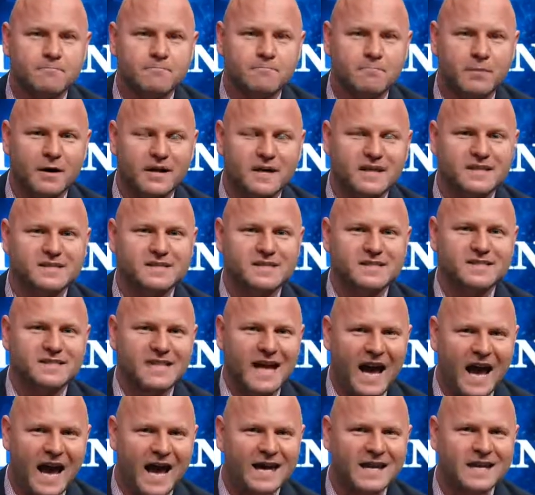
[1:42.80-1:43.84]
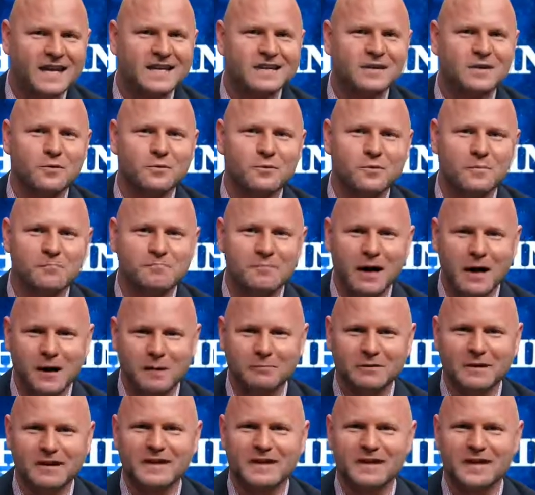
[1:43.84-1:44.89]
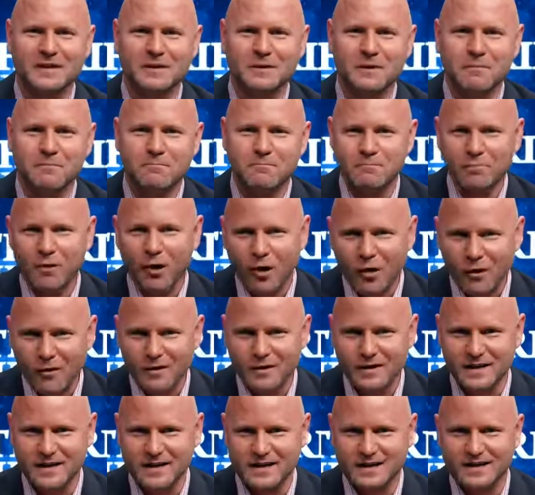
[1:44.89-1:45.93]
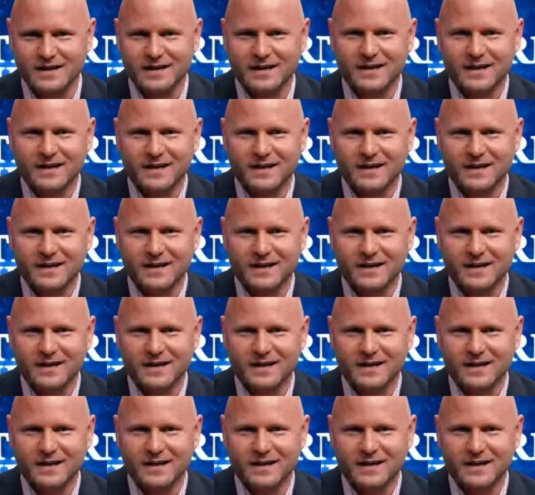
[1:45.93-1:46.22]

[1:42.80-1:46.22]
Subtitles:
But he's attacking the Republican Party.